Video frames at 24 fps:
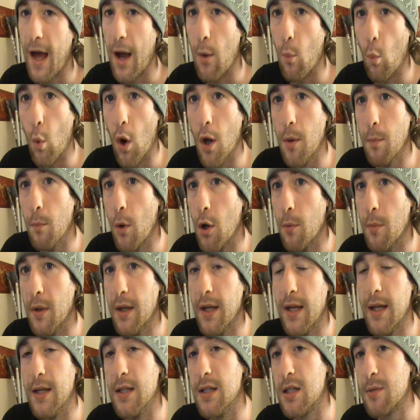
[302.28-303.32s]
that one
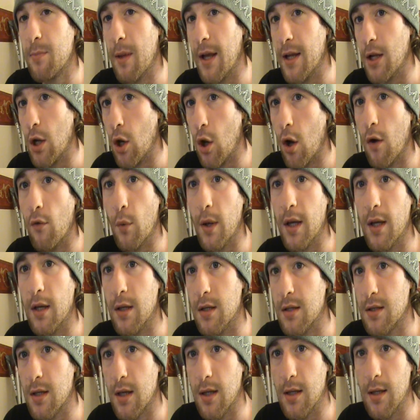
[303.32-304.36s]
moment he displayed a lot of
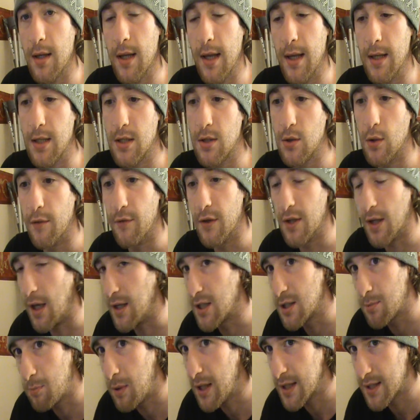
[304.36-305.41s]
weakness, and it's sort
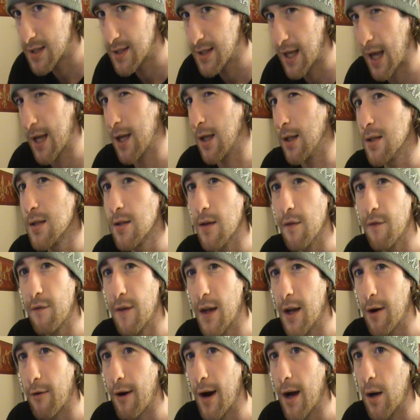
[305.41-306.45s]
of a split second to
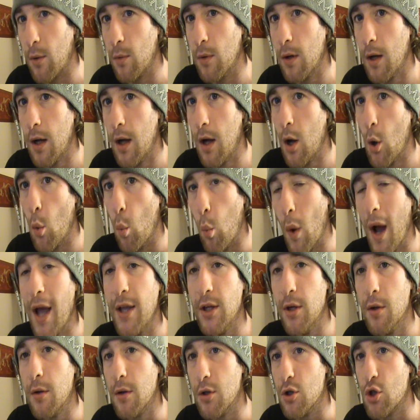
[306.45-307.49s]
figure out
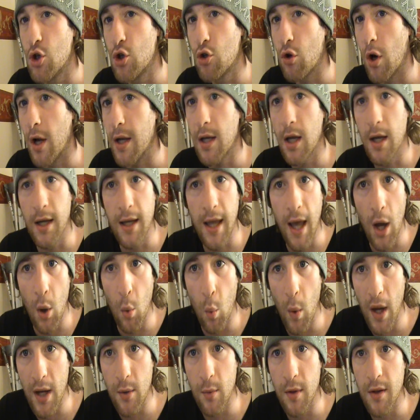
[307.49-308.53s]
where you can strike and get
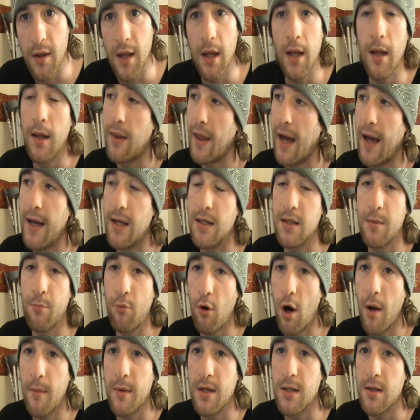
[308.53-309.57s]
away with it. That is a
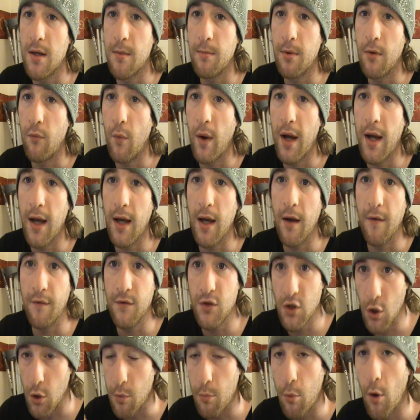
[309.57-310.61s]
prime example
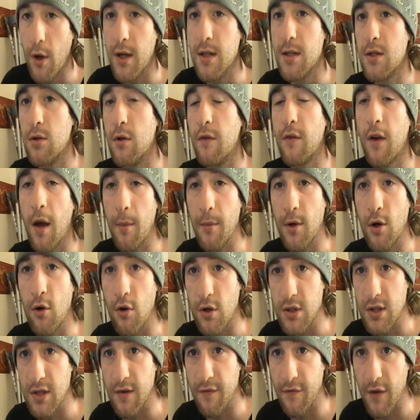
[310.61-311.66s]
of 2 points sort of coming
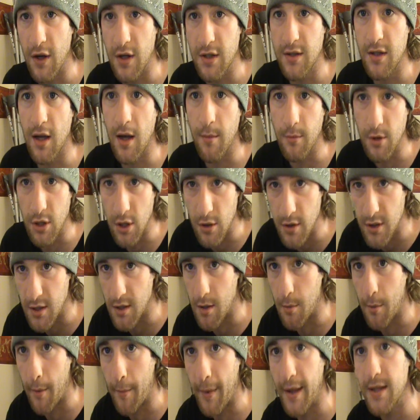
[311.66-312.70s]
across the first time and
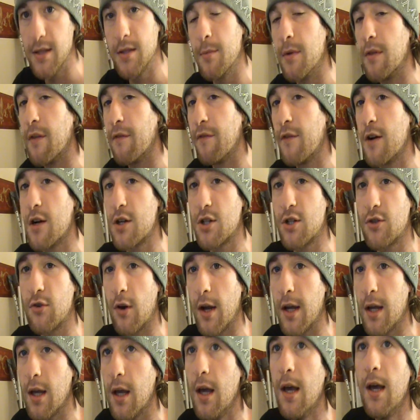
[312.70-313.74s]
using the momentum of the first
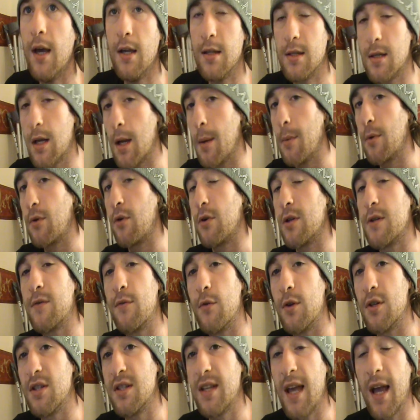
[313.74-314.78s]
strike to come across
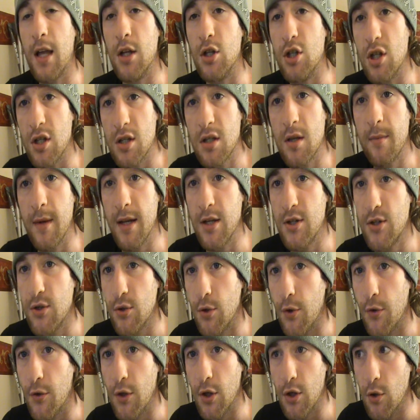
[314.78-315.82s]
for a second, just to make
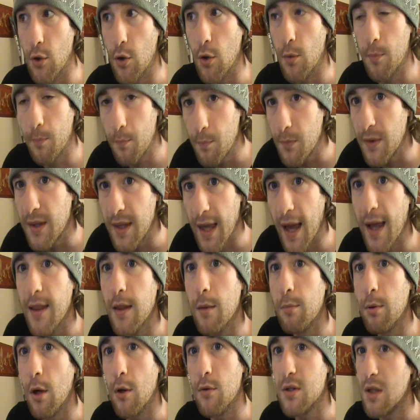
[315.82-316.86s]
sure that you're
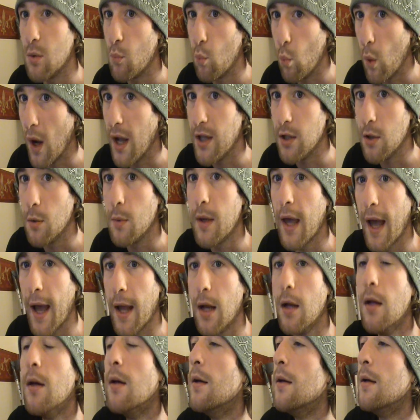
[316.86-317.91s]
getting the blows in where you
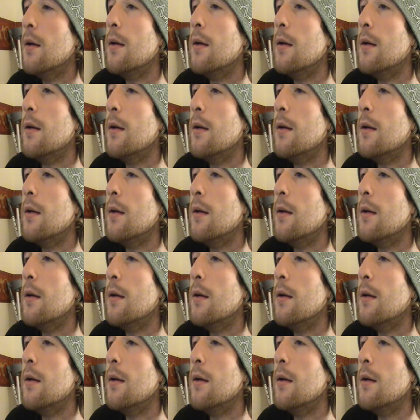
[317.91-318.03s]
can.